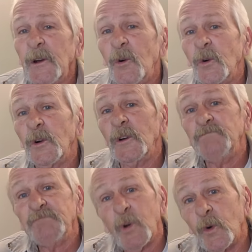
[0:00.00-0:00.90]

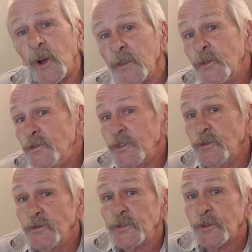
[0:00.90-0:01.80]
or, or other
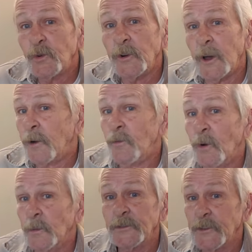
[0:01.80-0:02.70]
Jews who were not
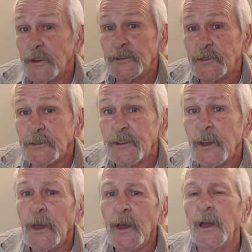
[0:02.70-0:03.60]
Roman citizens.
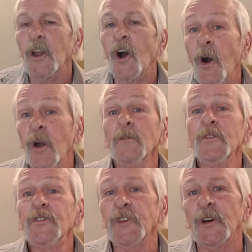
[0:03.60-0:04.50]
And all of
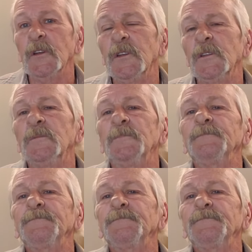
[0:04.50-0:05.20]
a sudden,